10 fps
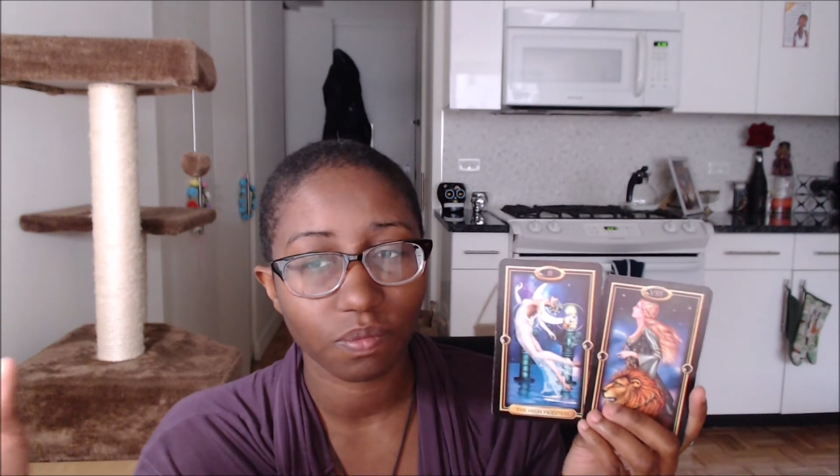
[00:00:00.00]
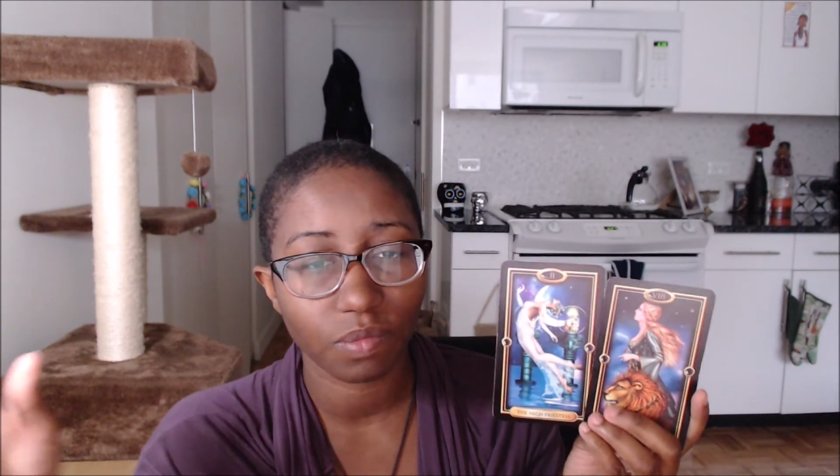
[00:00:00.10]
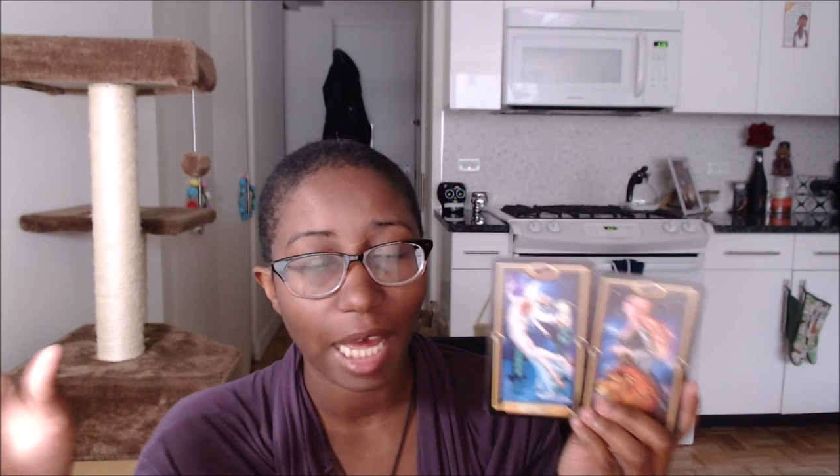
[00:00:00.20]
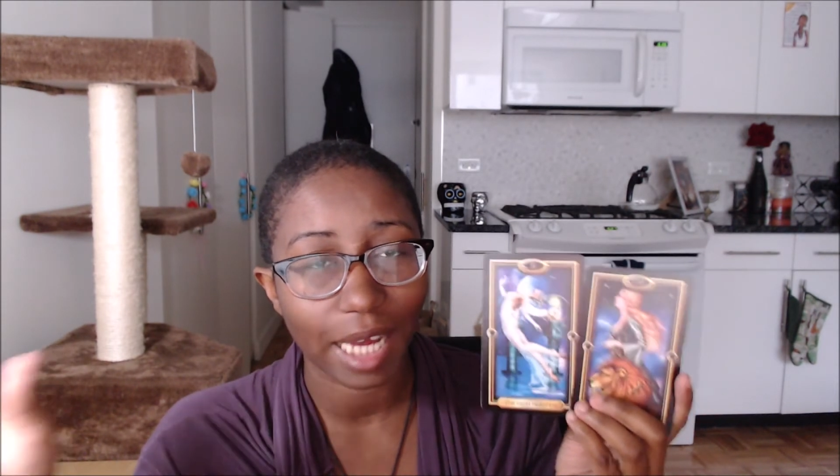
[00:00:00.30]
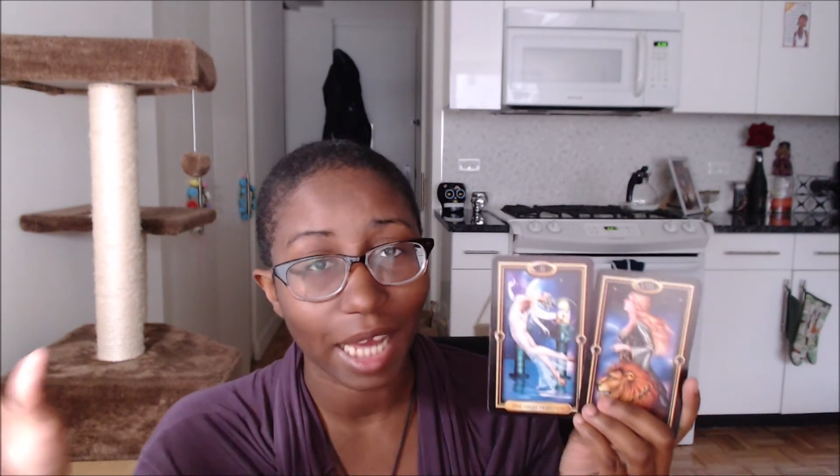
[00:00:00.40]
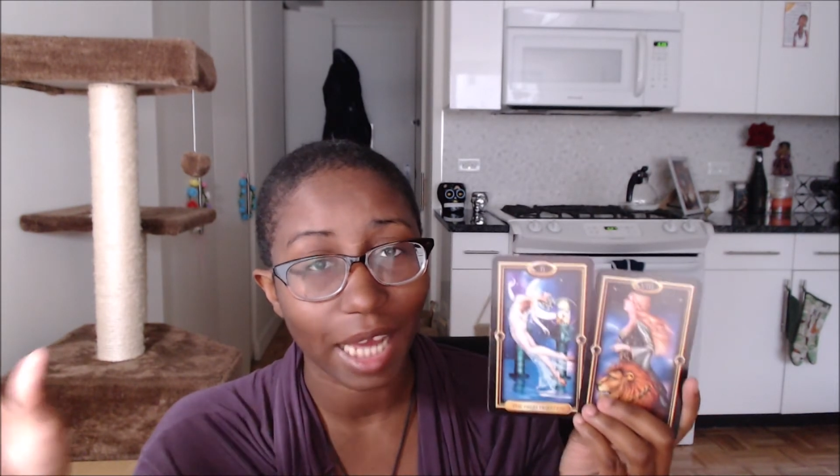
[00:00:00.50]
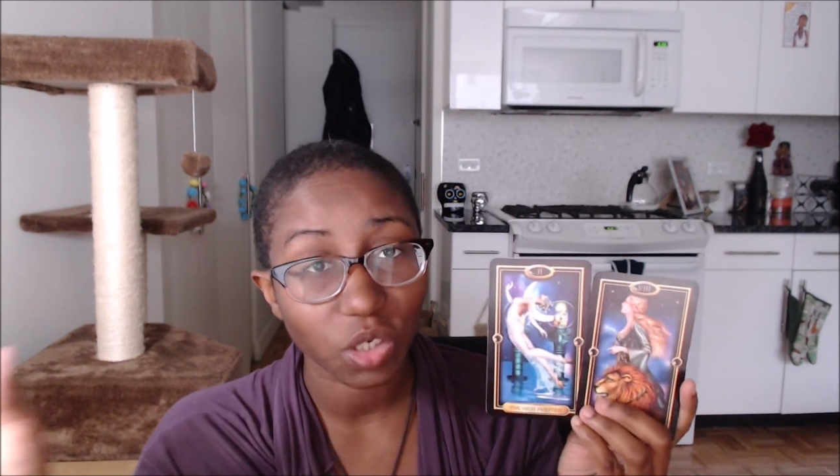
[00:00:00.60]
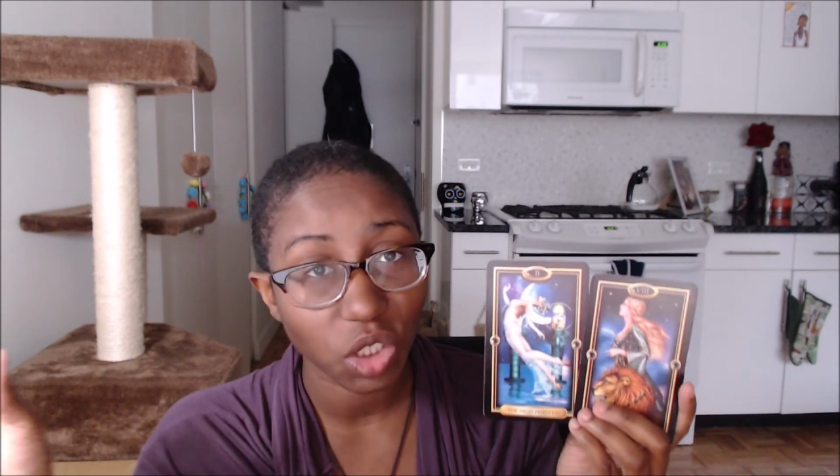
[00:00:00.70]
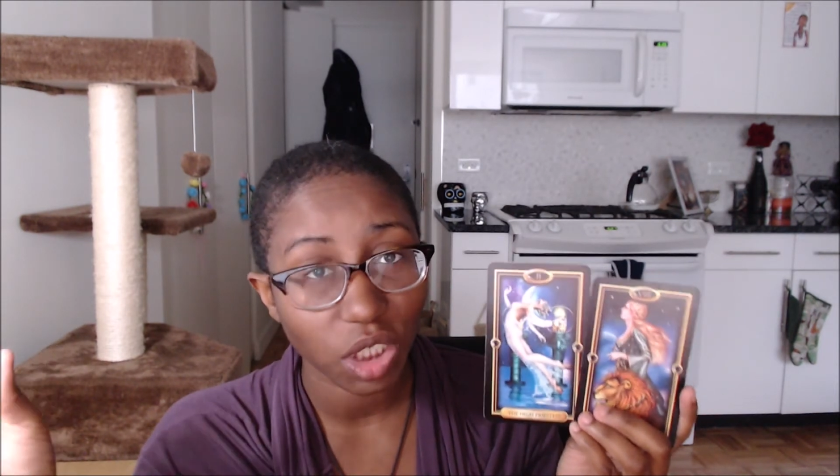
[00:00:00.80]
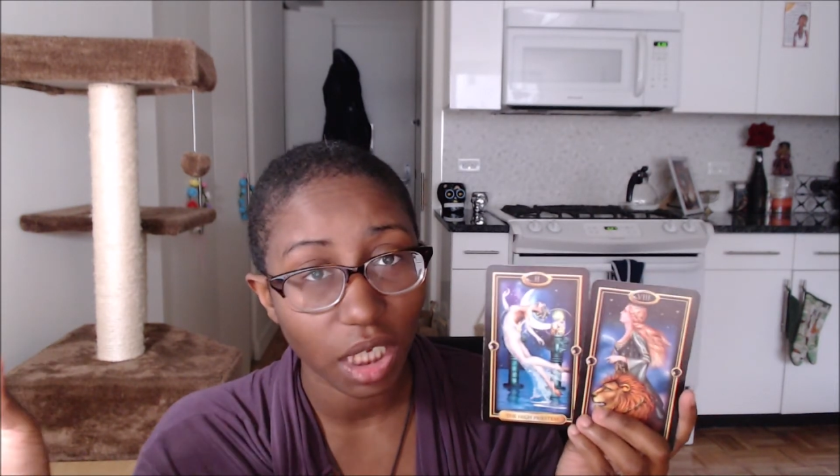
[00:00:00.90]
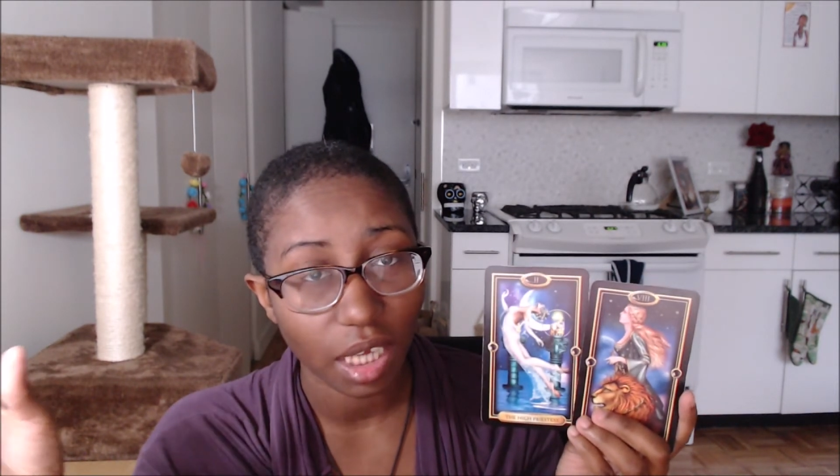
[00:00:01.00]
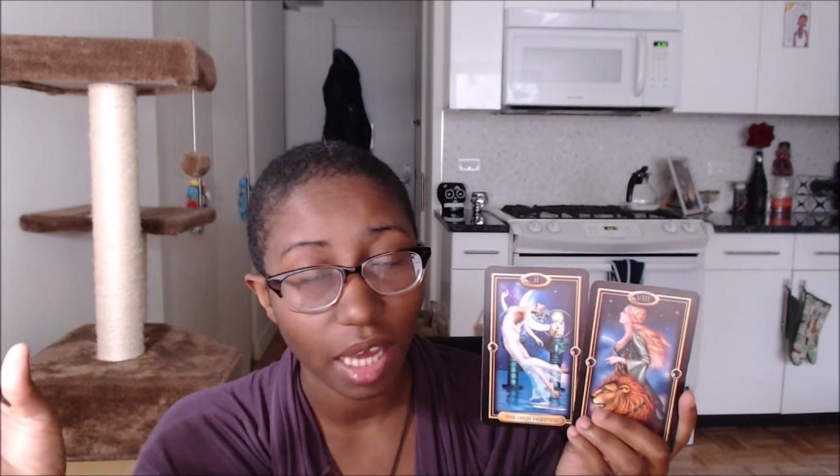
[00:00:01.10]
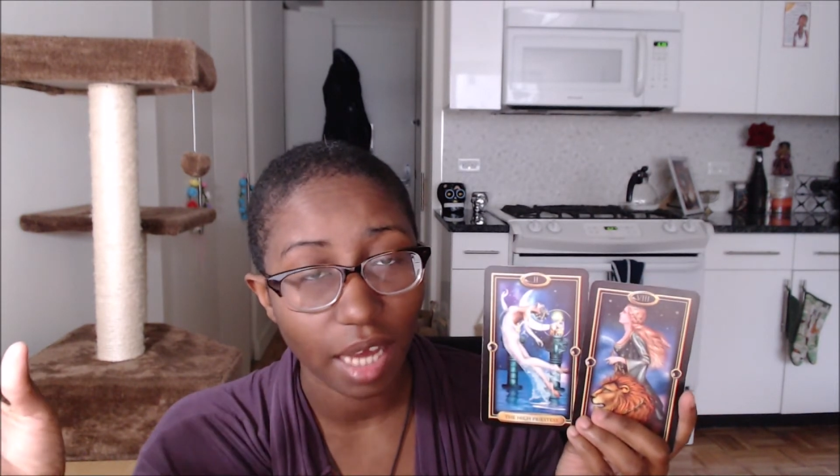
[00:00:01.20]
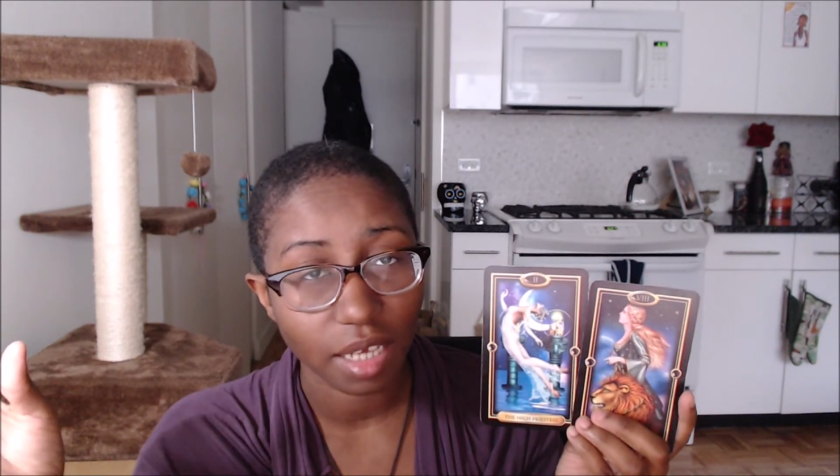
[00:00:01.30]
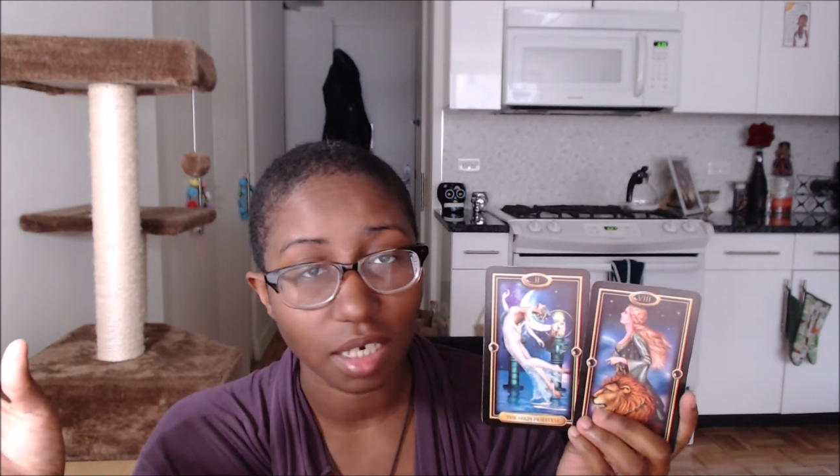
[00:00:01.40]
that energy.
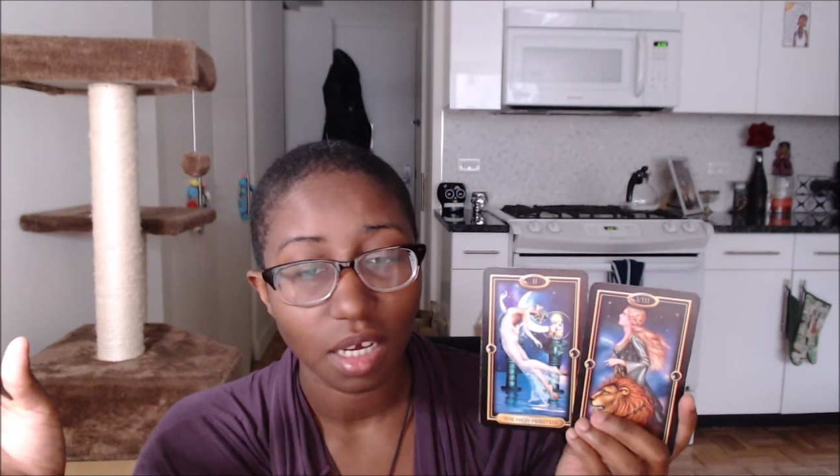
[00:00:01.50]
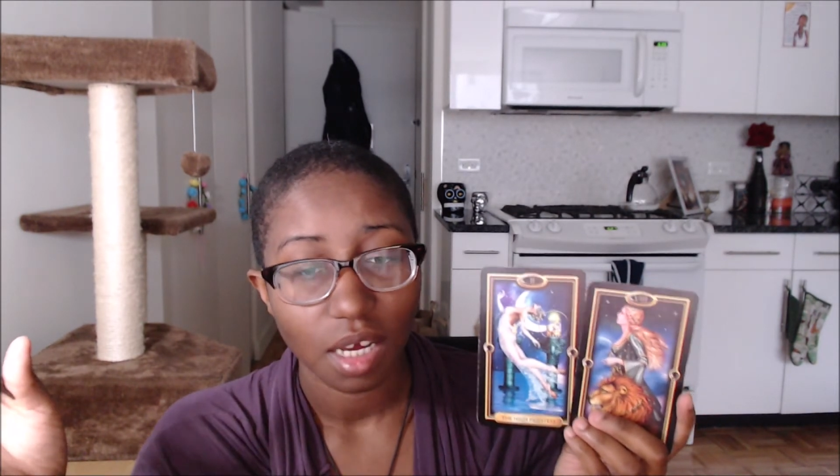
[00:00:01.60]
And